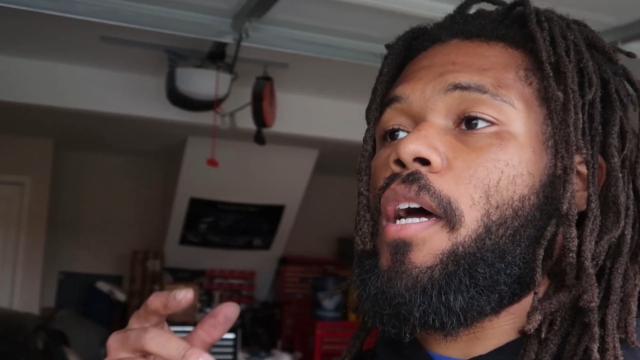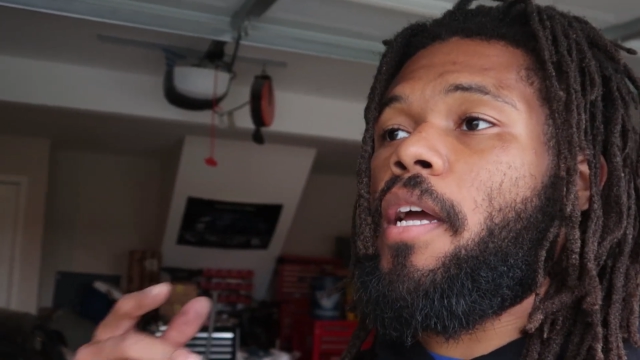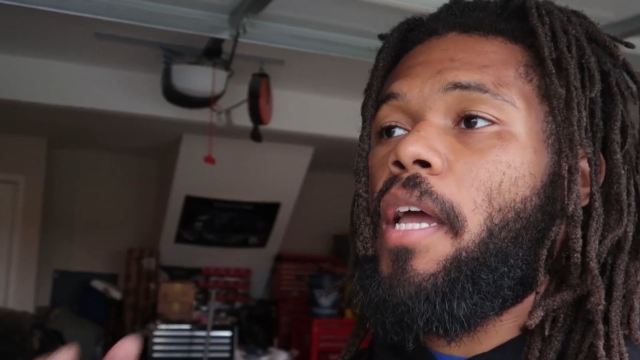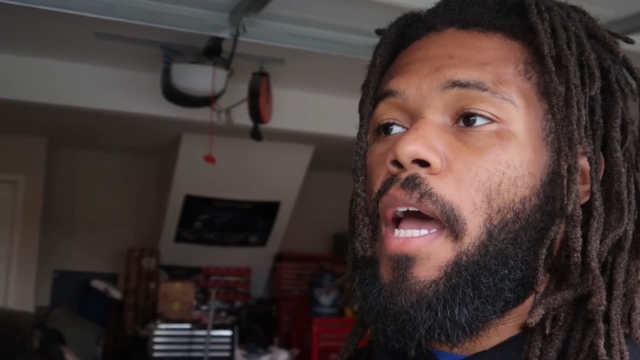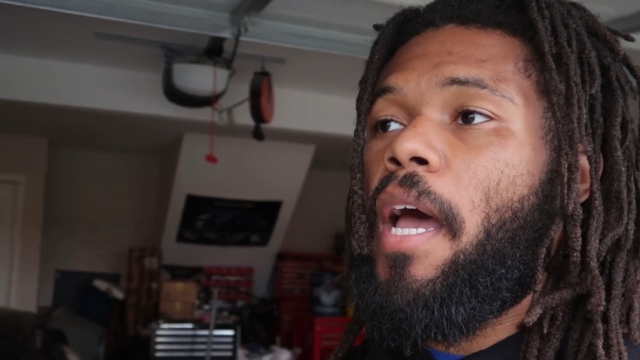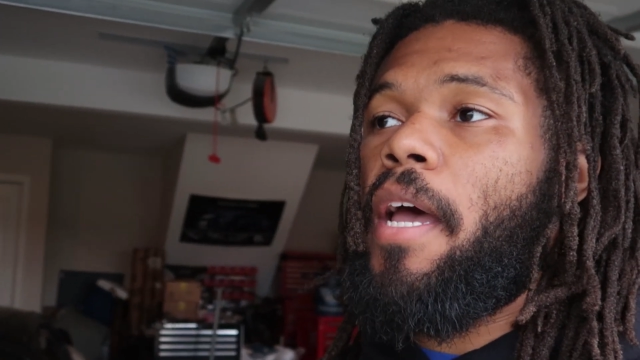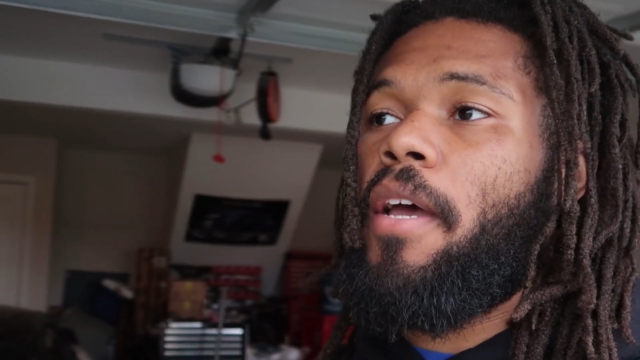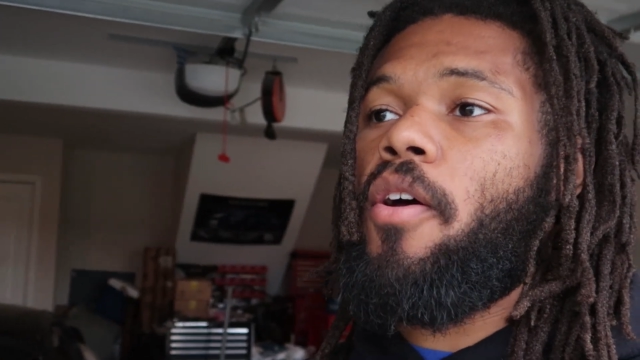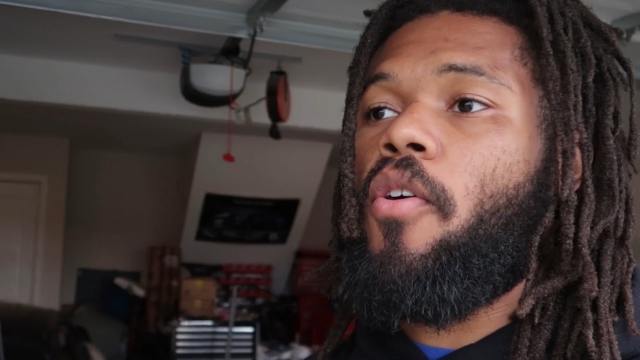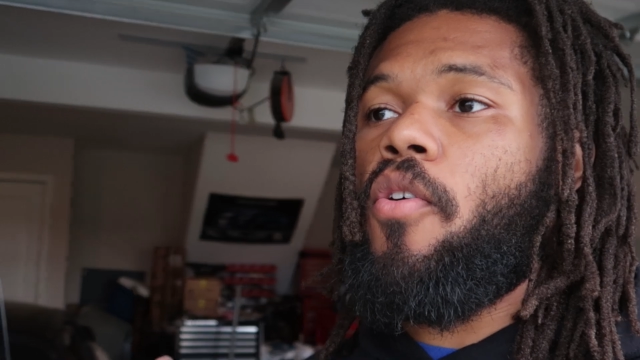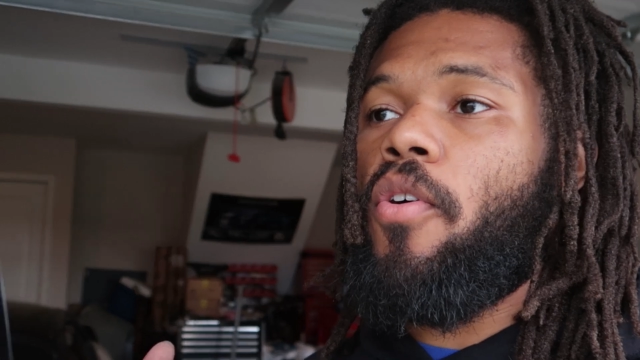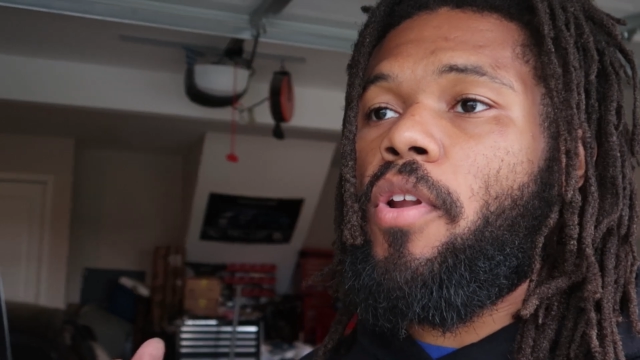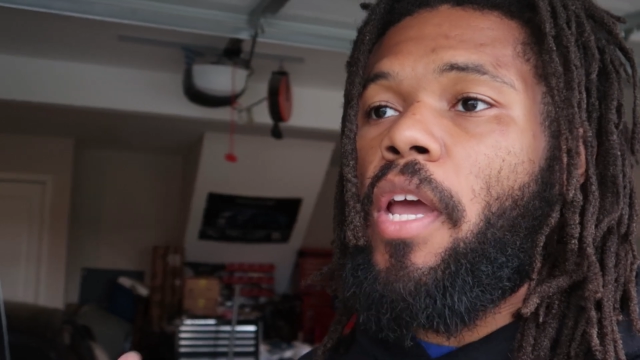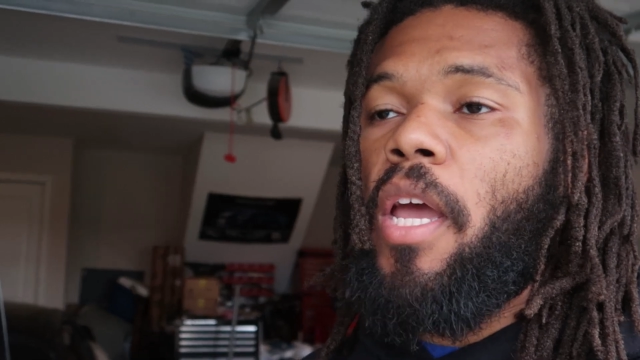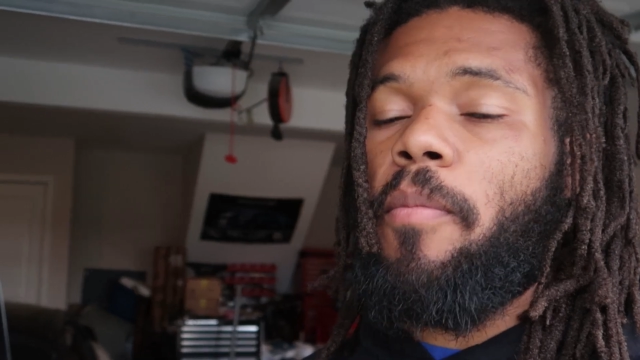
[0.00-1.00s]
a guy
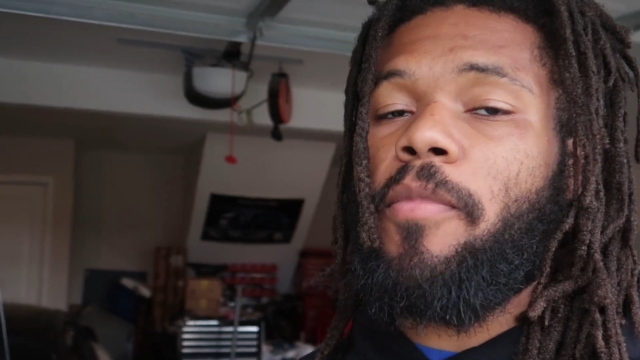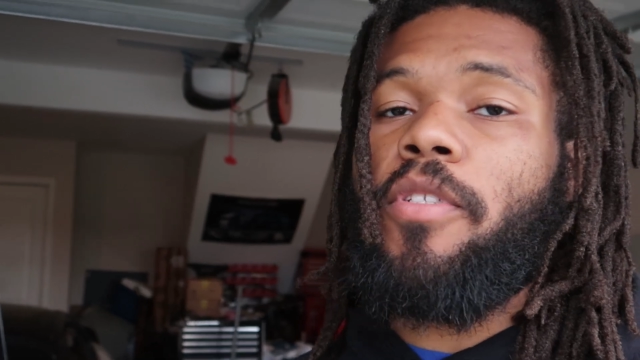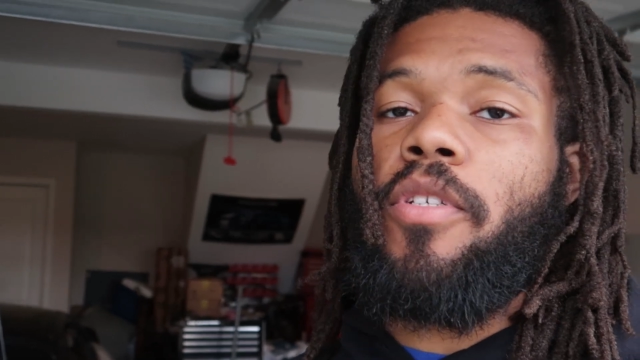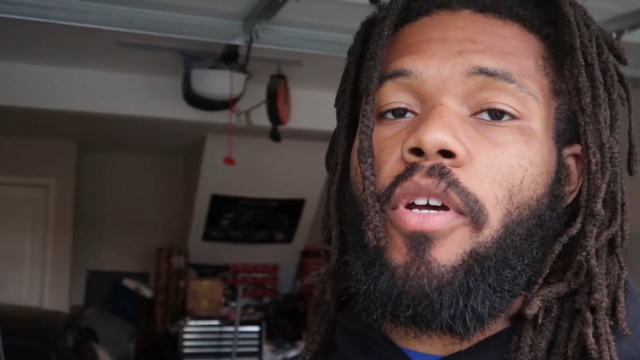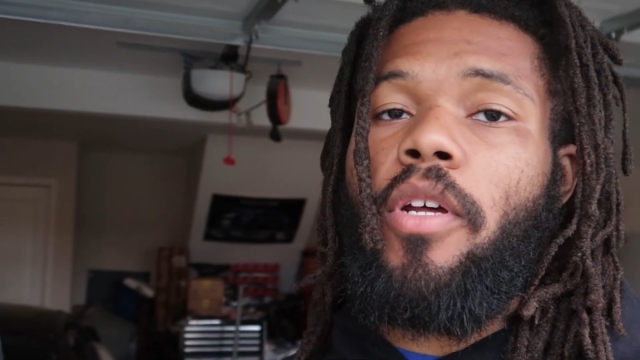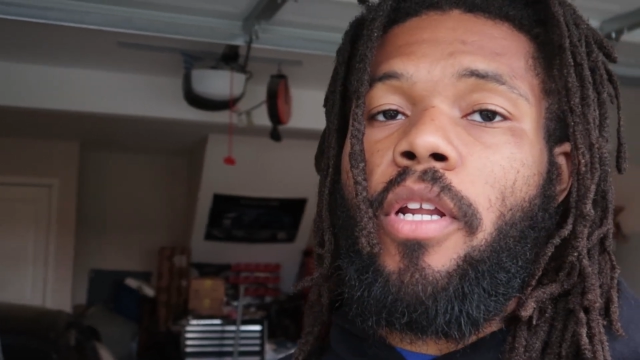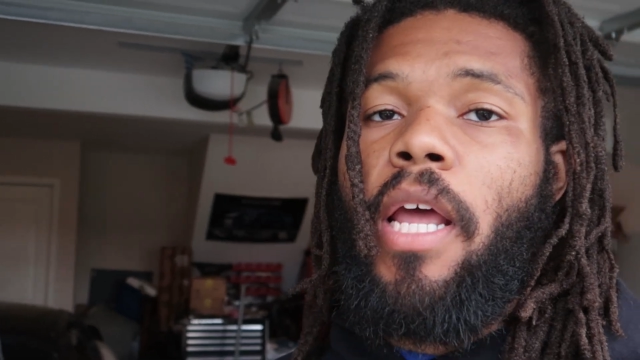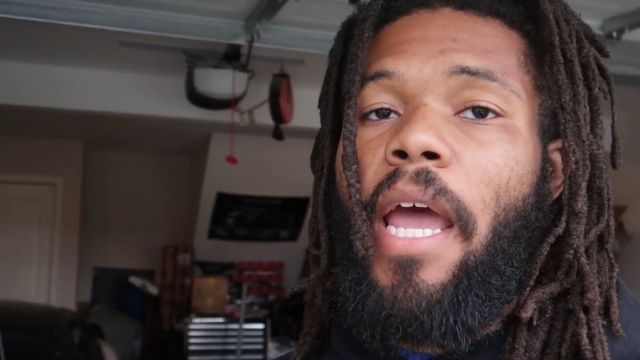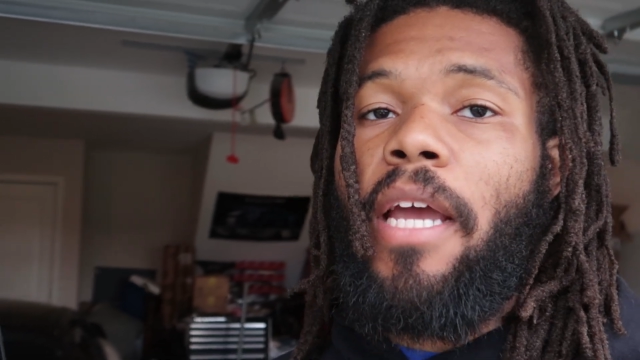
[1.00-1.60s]
on Amazon